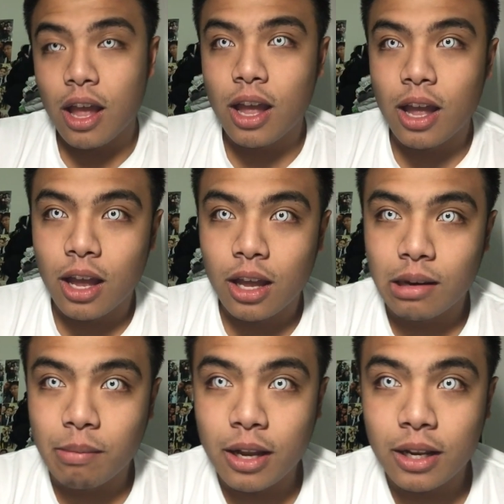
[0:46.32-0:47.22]
and
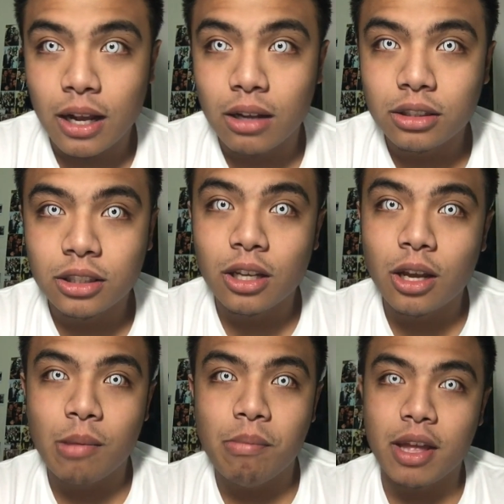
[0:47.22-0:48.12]
I'm headed out to
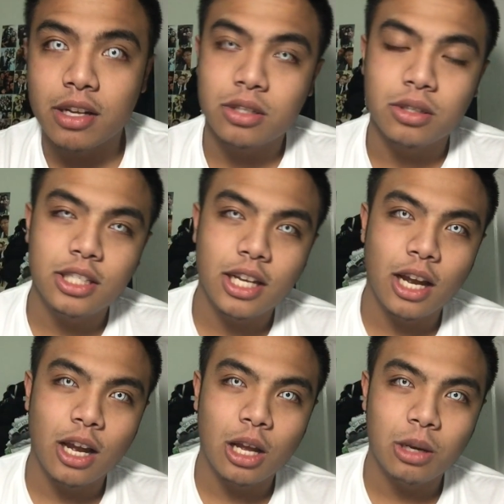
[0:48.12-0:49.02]

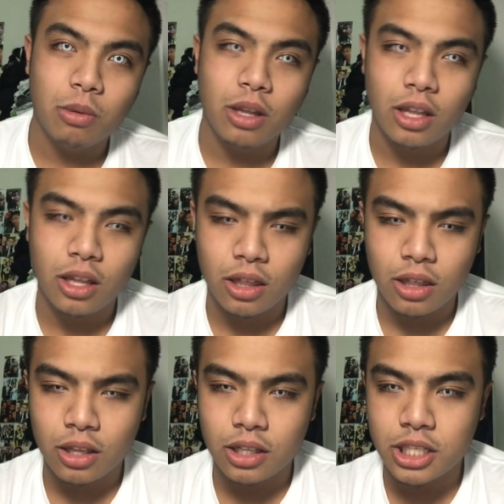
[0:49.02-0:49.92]
Metrotown with
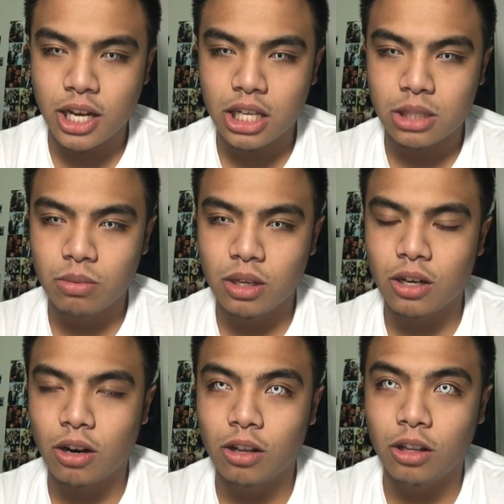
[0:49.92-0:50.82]
Jasmine,
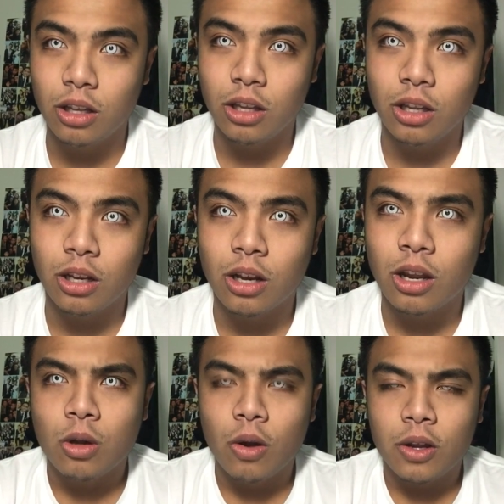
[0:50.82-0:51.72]
Arlene,
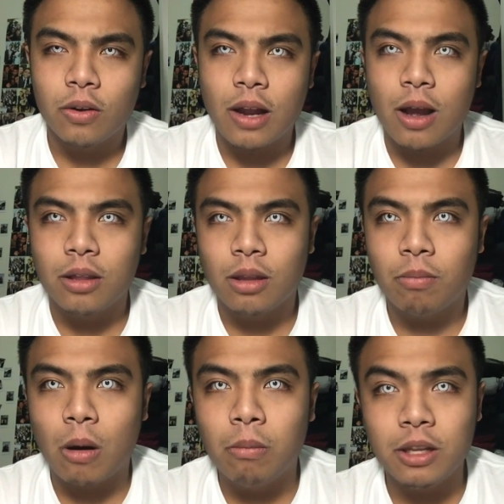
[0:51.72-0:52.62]
going around, then
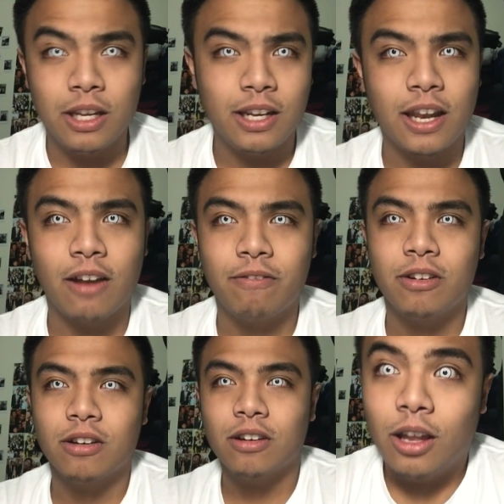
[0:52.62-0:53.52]
probably eating
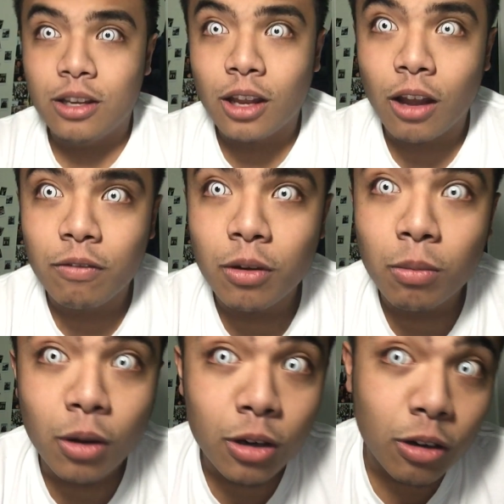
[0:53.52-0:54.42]
after. And yeah, if you're
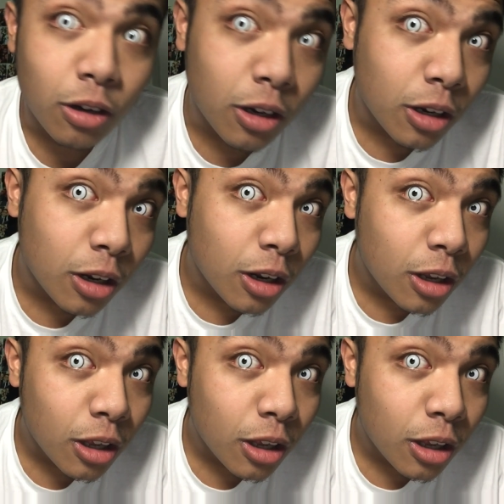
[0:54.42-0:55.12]
wondering